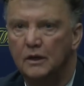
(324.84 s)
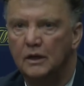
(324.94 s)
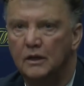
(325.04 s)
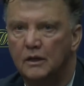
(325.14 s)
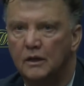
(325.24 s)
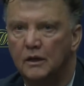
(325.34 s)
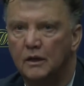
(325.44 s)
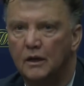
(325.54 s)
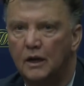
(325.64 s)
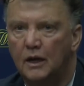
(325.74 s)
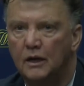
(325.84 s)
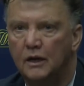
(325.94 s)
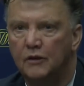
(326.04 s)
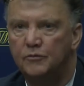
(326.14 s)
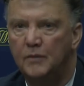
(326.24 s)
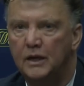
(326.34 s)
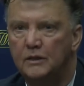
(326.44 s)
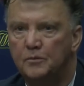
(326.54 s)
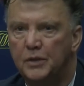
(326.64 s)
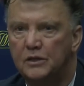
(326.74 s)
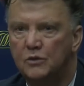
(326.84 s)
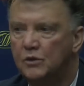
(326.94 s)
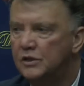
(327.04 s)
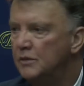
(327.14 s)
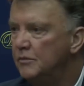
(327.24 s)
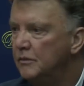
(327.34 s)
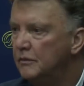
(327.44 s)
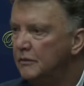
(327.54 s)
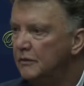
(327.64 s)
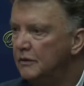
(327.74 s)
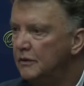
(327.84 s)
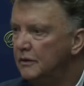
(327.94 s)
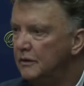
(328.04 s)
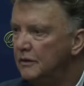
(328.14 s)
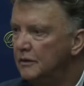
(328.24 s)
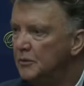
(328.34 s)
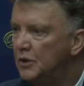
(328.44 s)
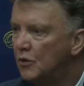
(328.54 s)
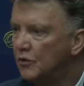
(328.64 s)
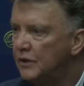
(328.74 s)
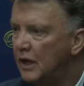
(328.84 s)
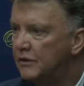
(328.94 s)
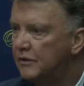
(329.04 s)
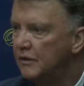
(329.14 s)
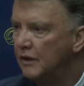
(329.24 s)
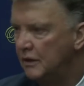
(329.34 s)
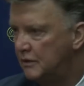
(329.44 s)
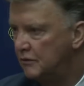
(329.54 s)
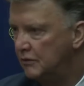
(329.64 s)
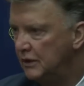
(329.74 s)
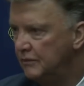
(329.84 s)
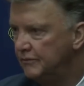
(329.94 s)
And I have made a picture with him, because that's history.